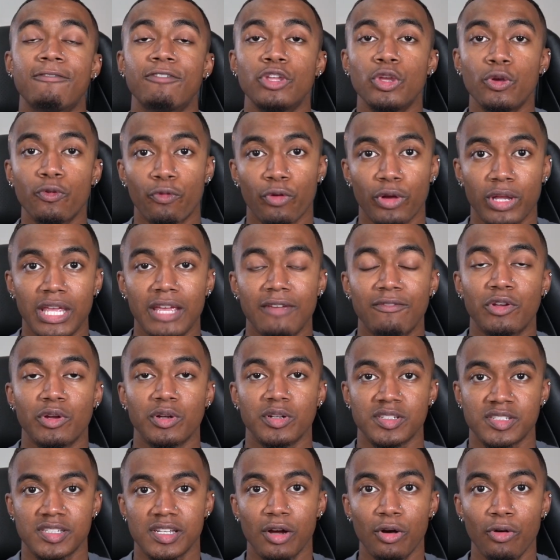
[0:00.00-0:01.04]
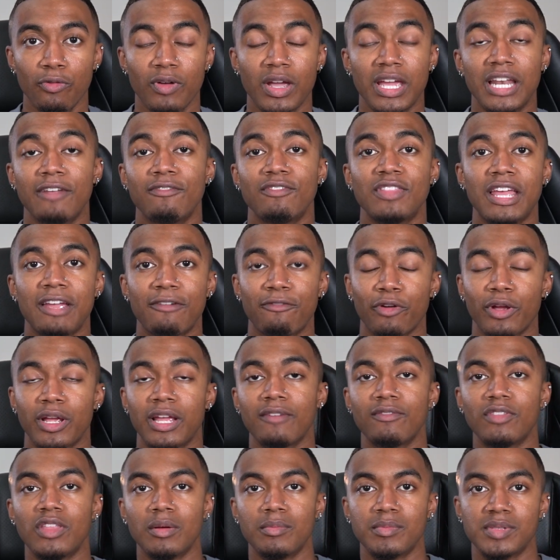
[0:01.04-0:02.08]
you forgive yourself and if they
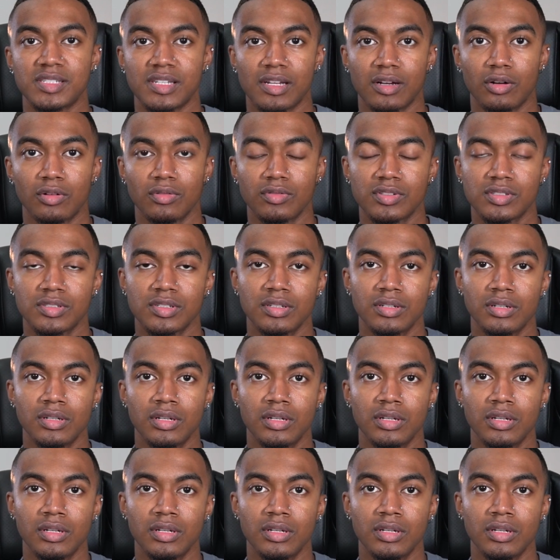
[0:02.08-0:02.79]
forgive themselves.